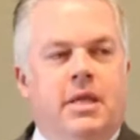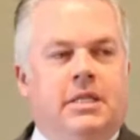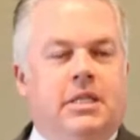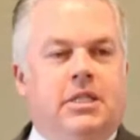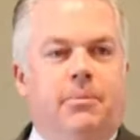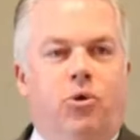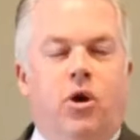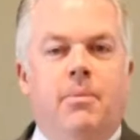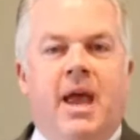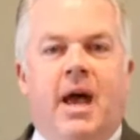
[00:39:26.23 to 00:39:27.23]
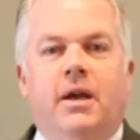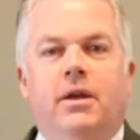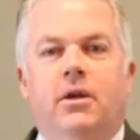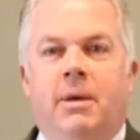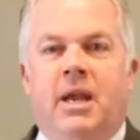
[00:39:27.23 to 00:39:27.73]
this is a poor man,
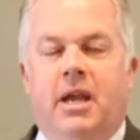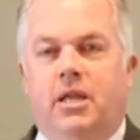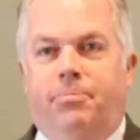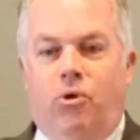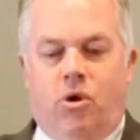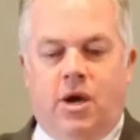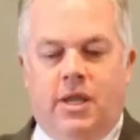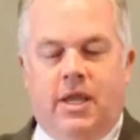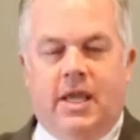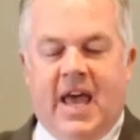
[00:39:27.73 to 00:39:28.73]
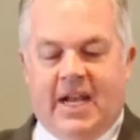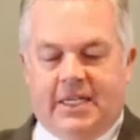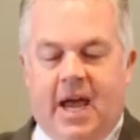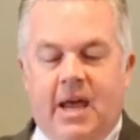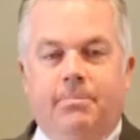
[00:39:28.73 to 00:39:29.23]
and many of the poor in, in
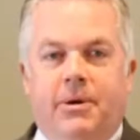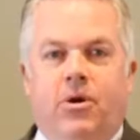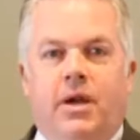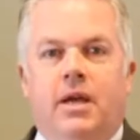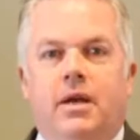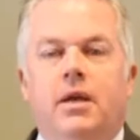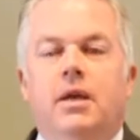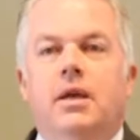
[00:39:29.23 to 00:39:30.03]
that time period,